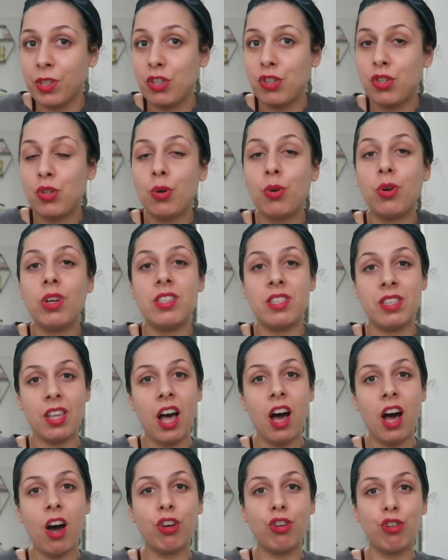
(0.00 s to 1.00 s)
so it's
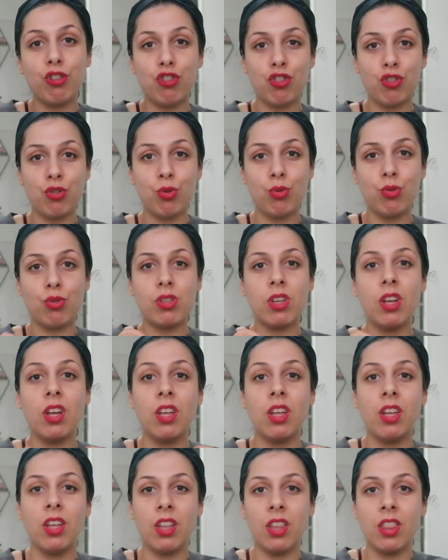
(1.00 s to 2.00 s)
how you choose
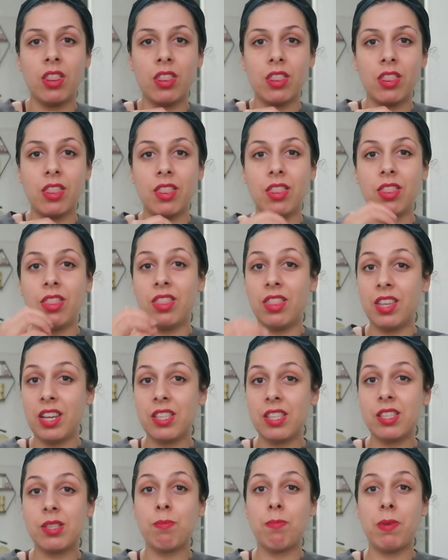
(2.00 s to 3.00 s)

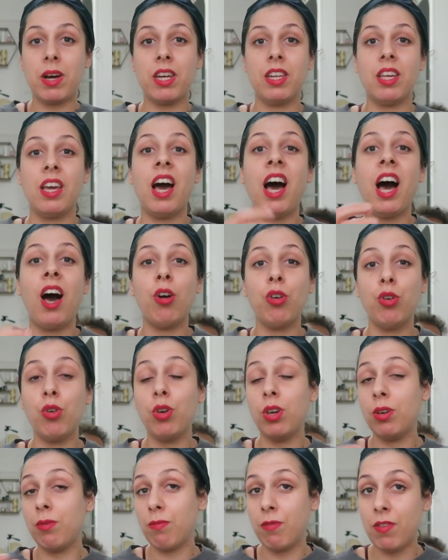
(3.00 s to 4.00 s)
this money how
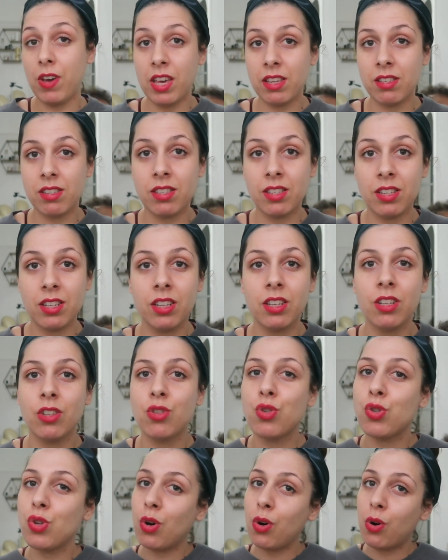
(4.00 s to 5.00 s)
you invest
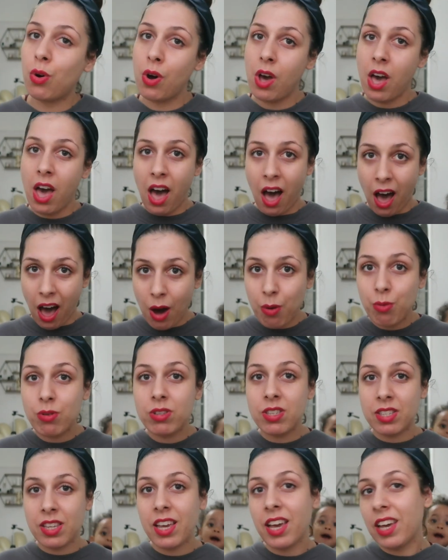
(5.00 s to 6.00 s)
so i
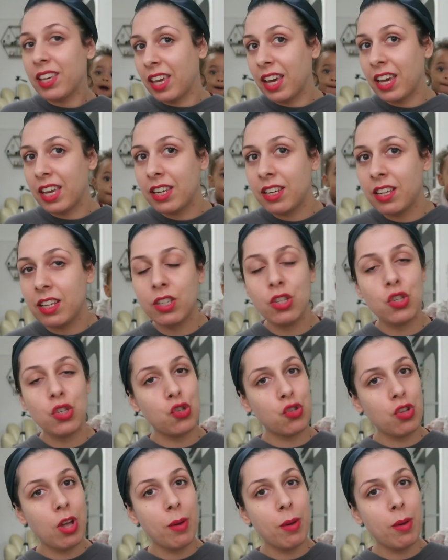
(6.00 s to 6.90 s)
would say again it's